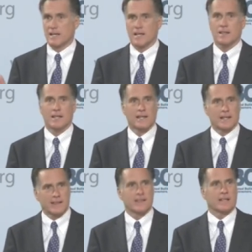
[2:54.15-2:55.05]

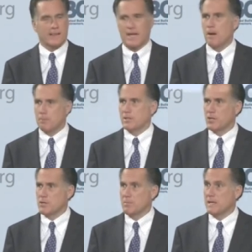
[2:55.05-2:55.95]
let the
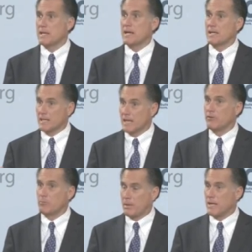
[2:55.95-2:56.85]
competition begin on a
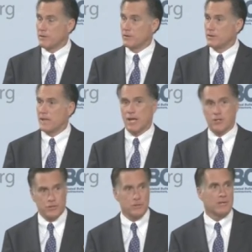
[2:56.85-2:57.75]
level playing field
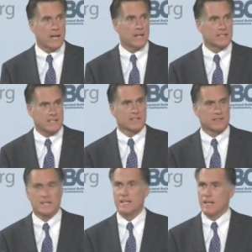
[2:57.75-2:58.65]
and do not
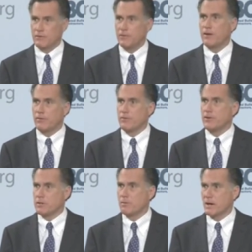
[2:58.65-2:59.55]
tilt in favor of
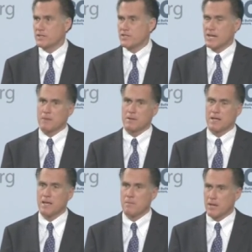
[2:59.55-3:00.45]
union bosses. I'm
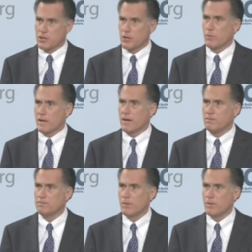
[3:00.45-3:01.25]
going to make sure we have